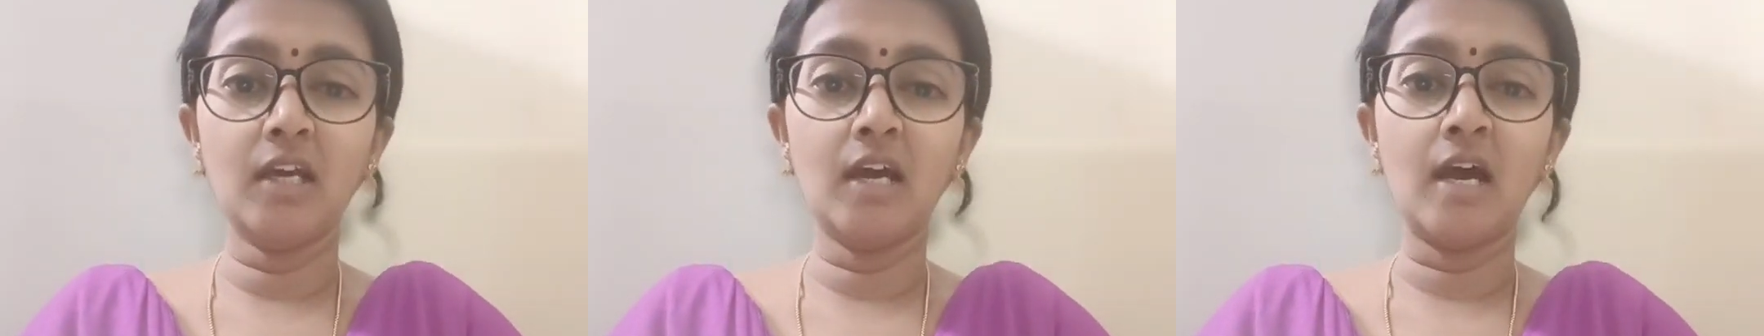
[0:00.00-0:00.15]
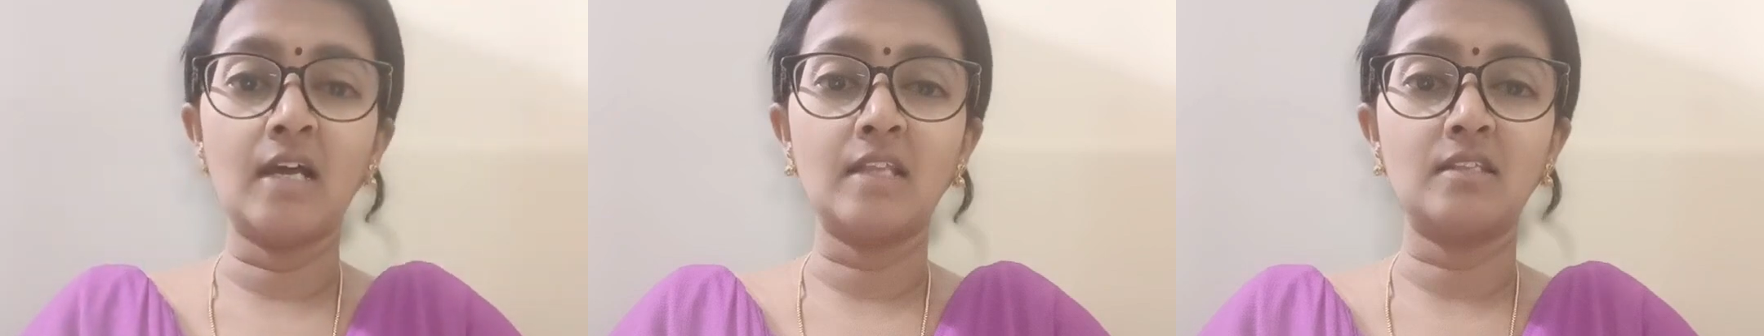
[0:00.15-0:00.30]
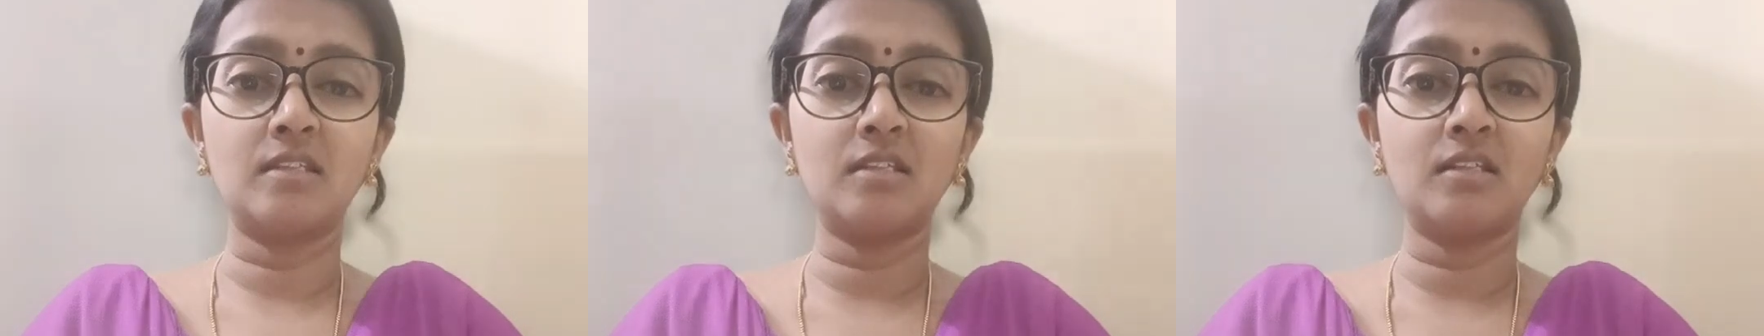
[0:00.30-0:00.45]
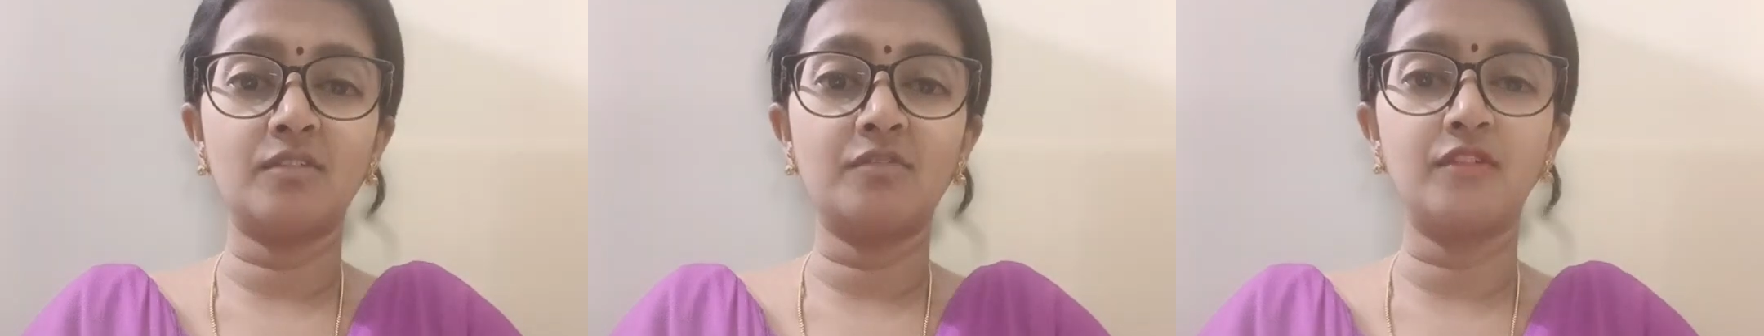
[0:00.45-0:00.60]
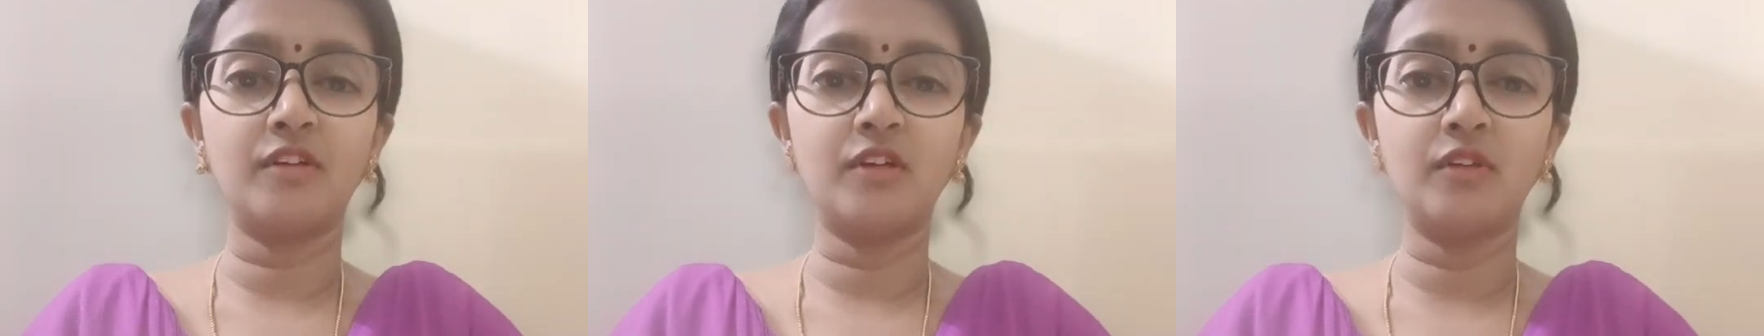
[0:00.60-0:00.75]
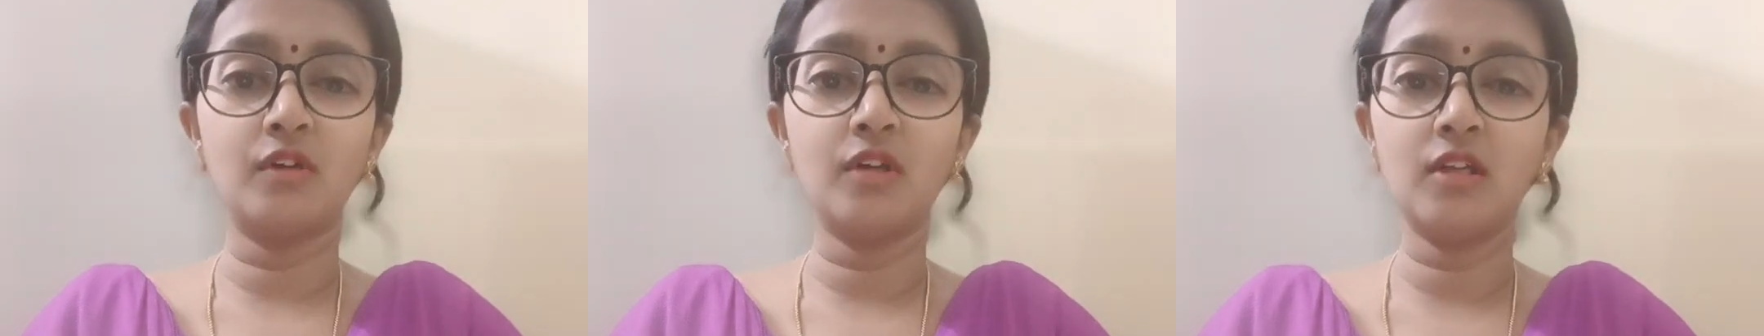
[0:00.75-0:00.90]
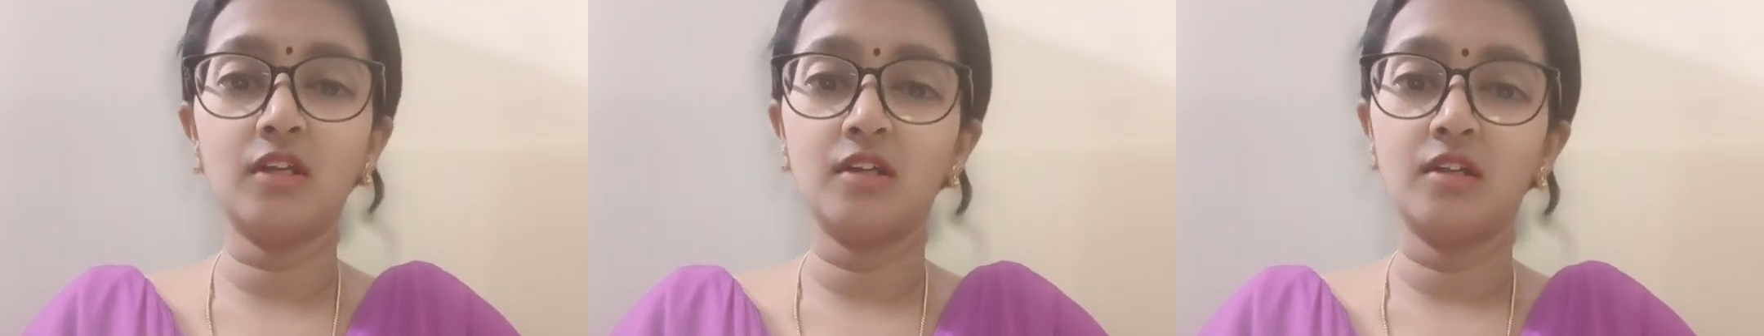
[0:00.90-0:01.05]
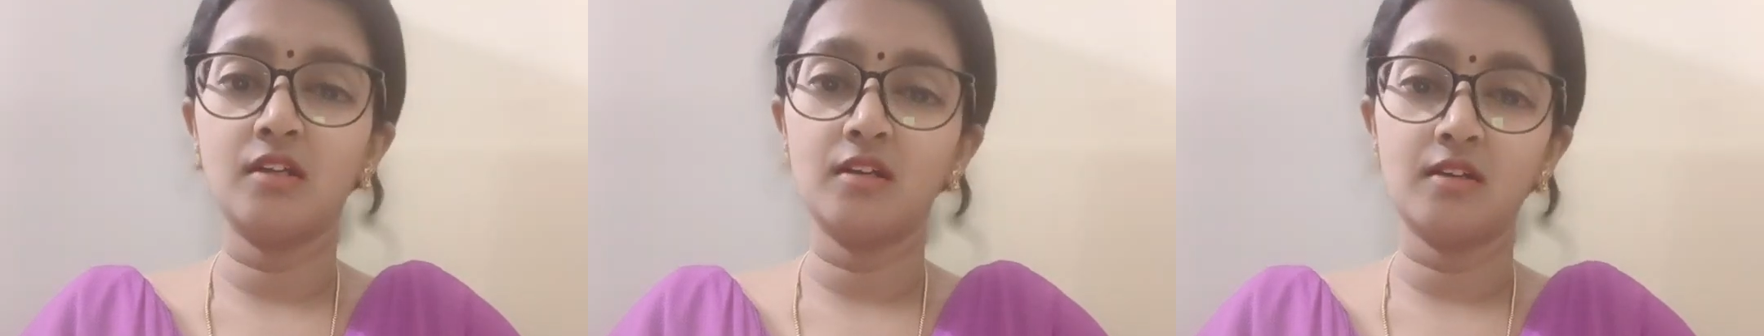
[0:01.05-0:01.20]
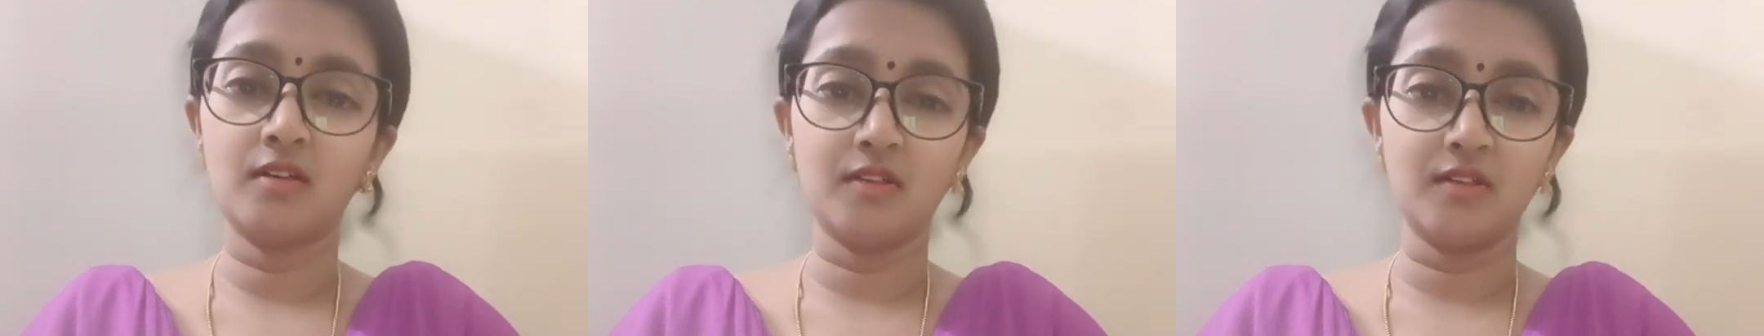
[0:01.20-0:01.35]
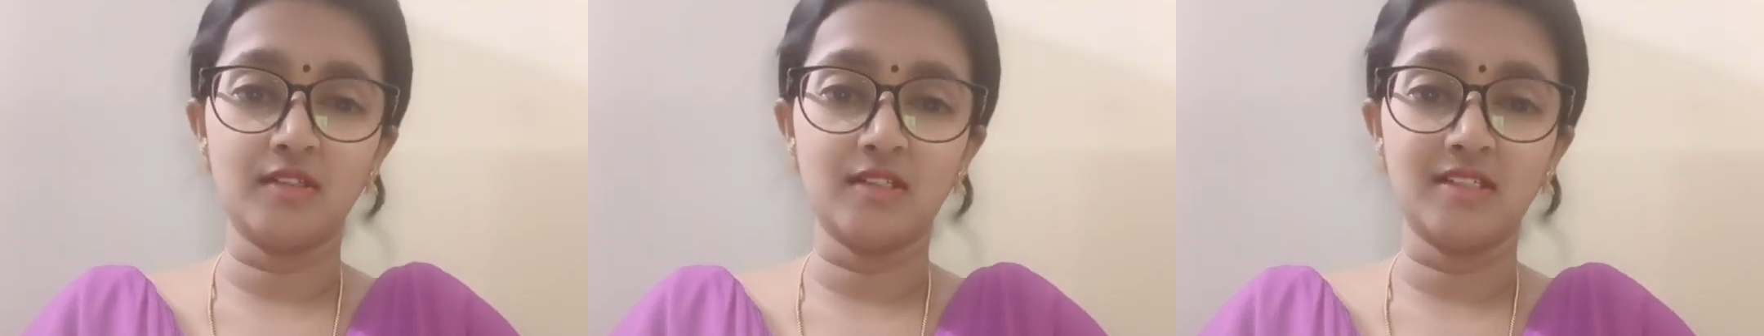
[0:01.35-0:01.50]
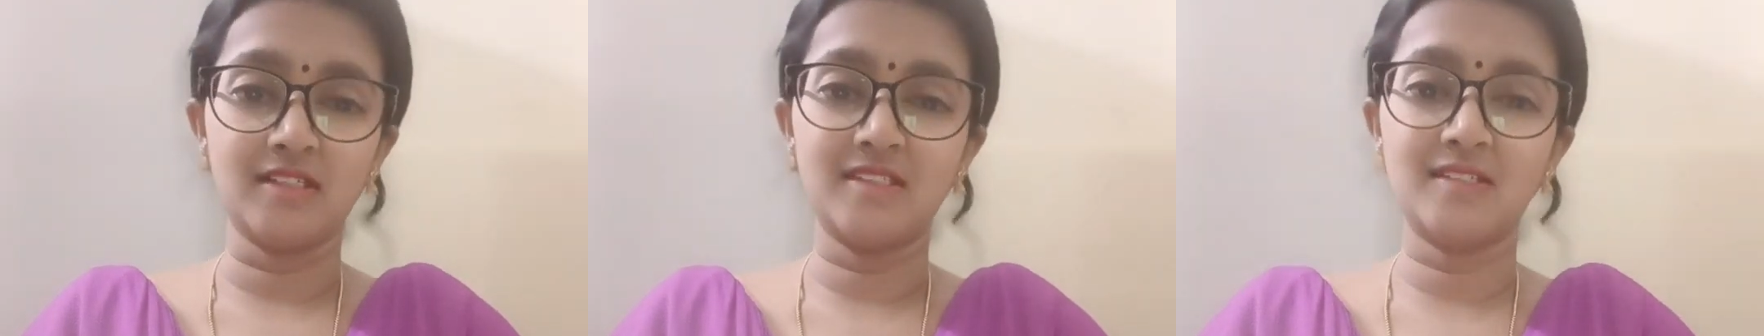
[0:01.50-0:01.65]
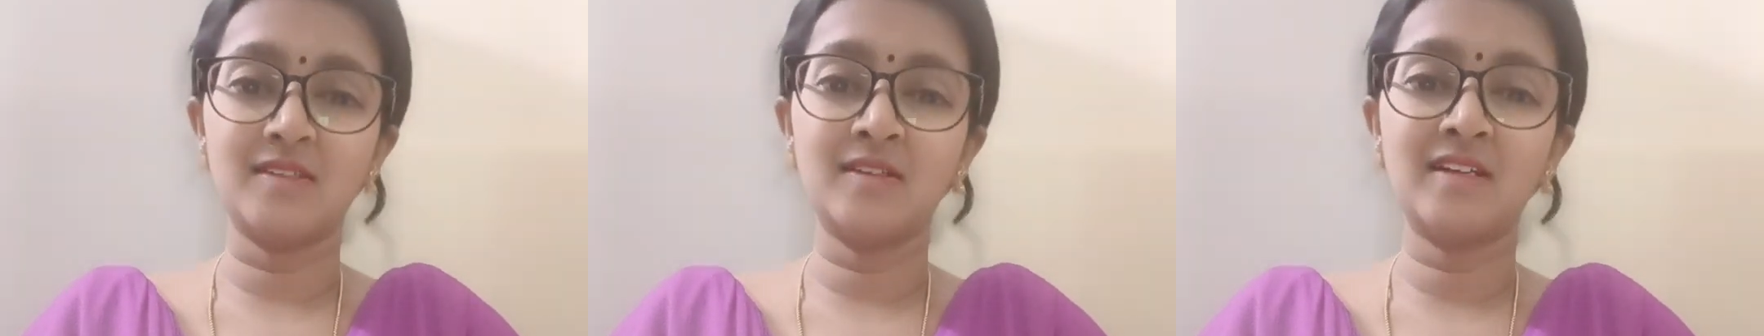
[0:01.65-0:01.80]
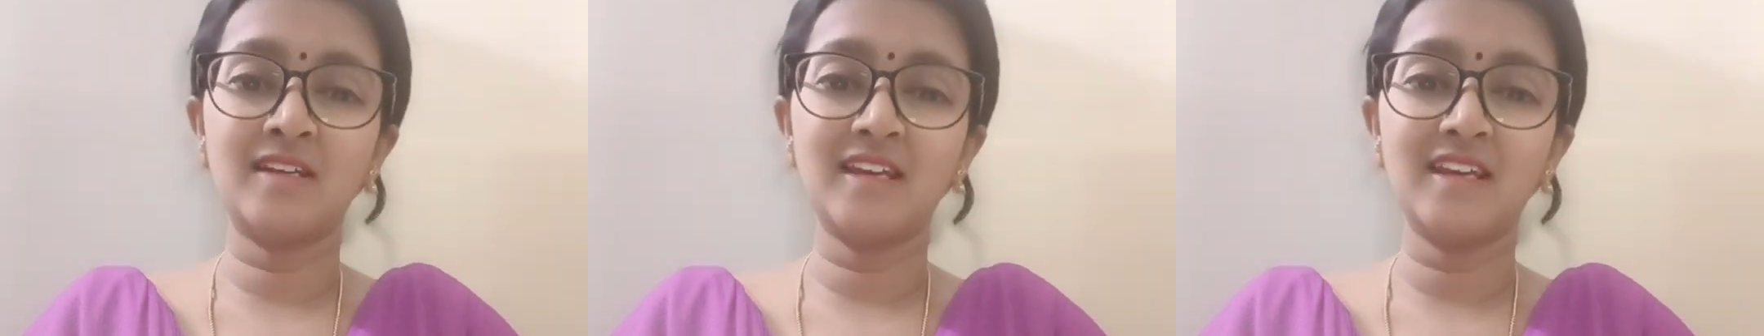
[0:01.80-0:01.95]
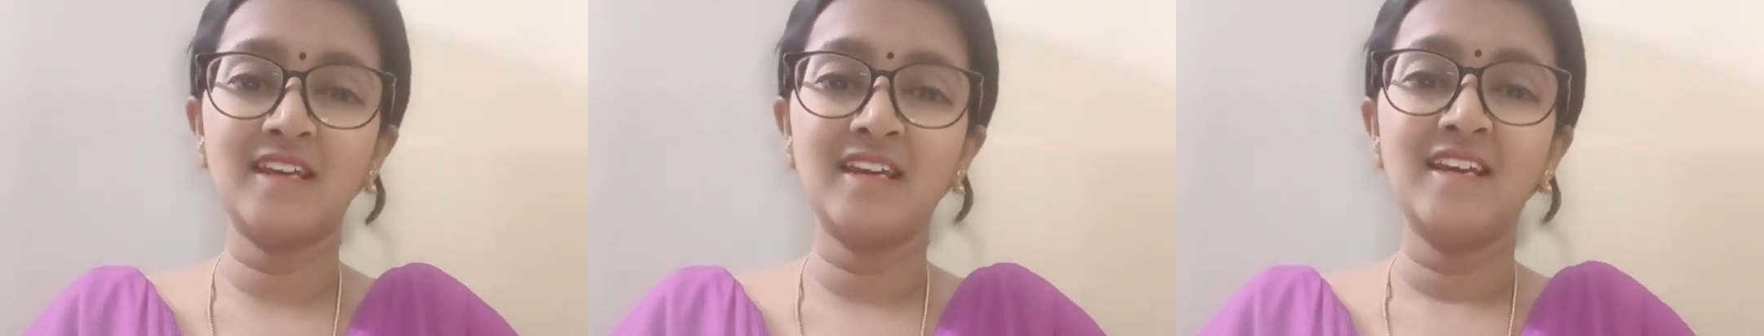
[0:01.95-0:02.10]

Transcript: answer for your questions. Okay,